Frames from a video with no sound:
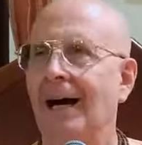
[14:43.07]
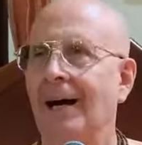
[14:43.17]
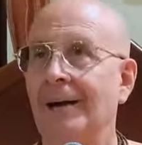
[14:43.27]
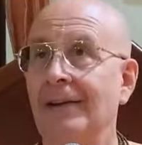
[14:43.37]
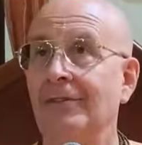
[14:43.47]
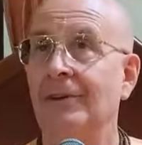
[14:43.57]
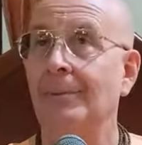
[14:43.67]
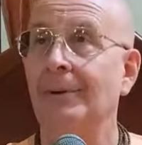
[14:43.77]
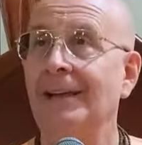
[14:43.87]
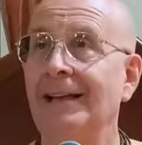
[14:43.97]
is
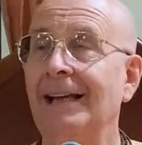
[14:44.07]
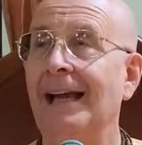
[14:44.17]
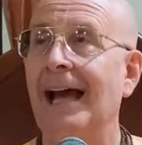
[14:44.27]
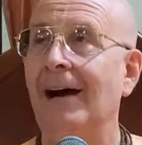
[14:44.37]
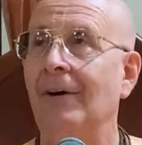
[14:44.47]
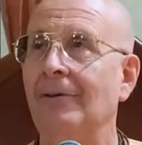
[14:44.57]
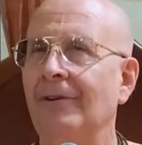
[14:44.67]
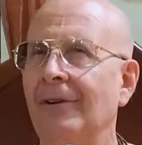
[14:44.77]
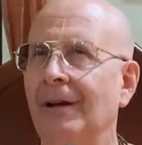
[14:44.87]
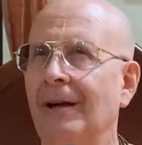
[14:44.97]
completely out
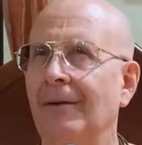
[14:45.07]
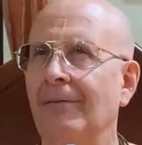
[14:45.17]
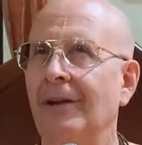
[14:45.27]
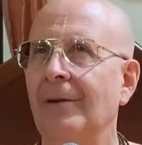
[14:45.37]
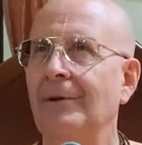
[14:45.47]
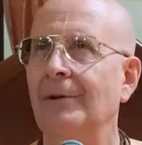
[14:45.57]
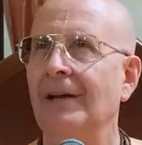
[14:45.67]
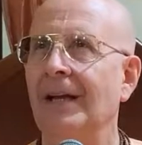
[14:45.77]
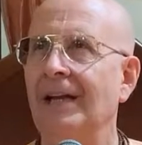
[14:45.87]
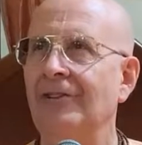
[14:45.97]
of the
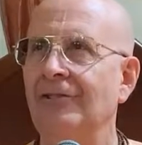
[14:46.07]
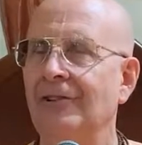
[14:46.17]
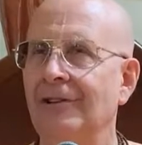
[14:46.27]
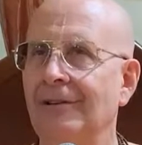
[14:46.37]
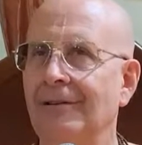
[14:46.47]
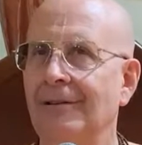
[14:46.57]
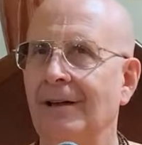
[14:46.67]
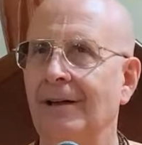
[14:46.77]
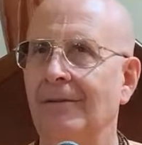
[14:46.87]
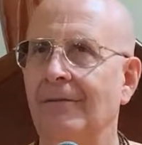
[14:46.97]
communication
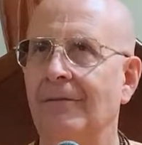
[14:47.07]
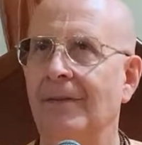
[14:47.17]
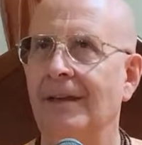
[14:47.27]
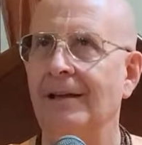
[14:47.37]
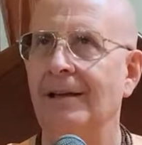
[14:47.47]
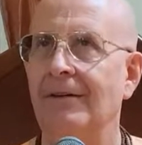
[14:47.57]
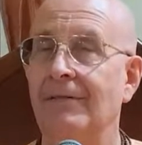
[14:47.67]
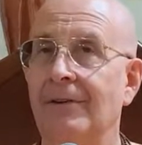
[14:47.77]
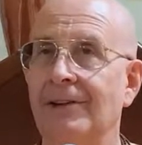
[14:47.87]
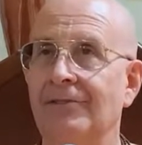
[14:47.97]
of the
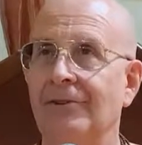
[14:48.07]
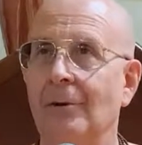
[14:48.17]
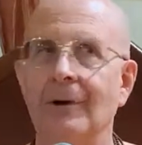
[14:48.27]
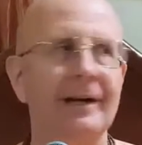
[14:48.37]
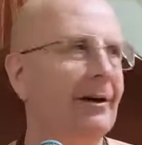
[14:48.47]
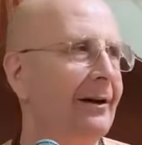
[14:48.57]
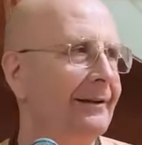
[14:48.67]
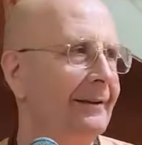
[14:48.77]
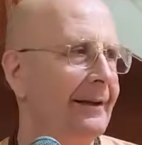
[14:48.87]
events going on.